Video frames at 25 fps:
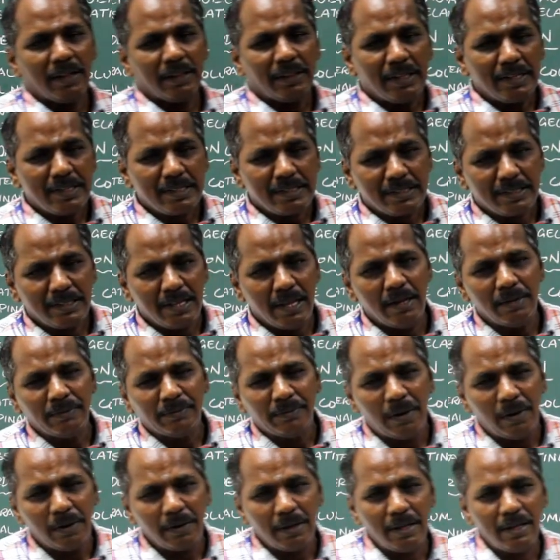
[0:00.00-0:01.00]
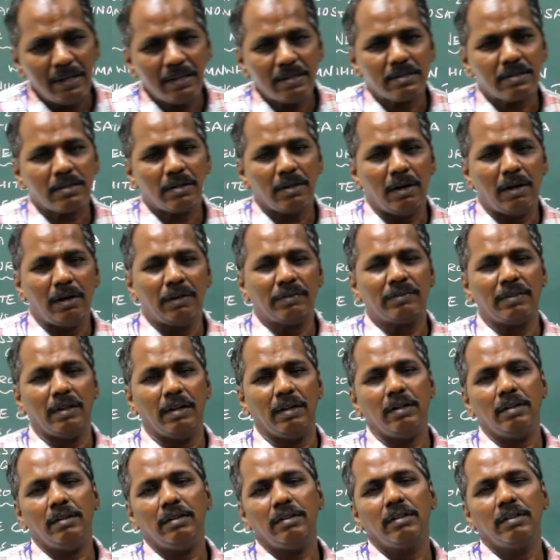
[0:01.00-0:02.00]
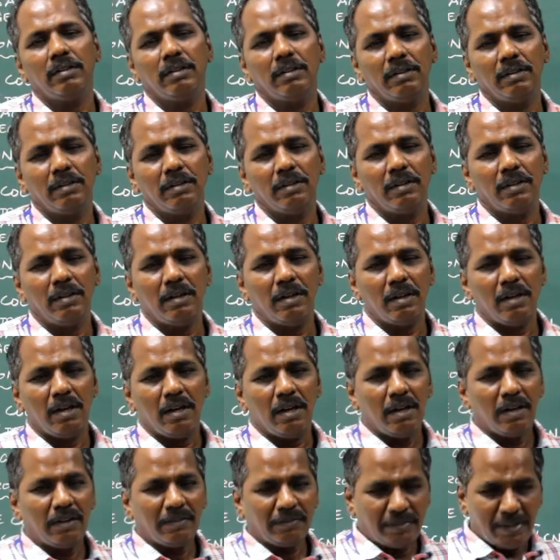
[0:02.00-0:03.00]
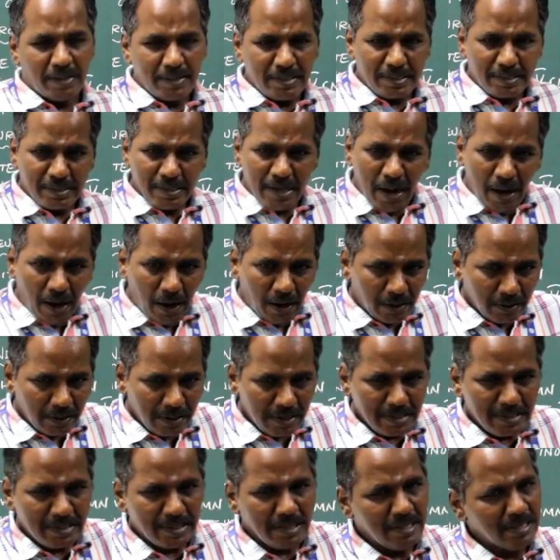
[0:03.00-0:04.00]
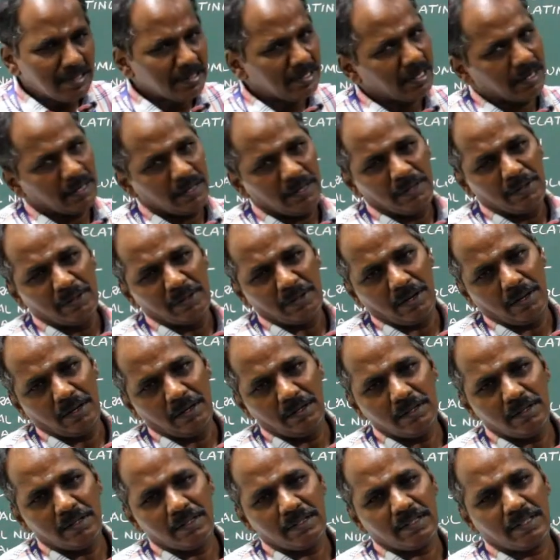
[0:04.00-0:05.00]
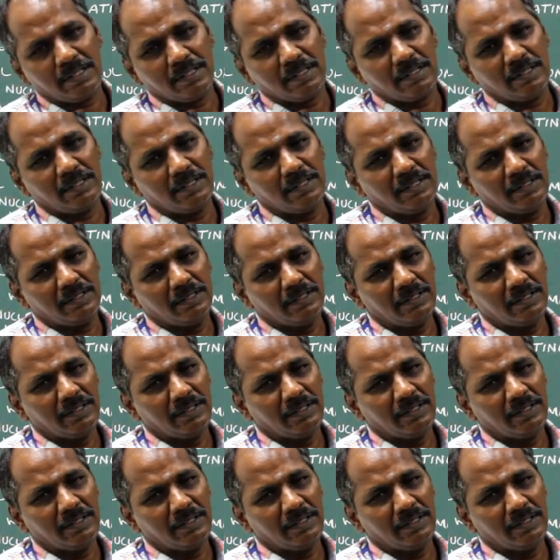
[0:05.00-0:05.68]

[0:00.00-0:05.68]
The cell bodies of the first order sensory neurons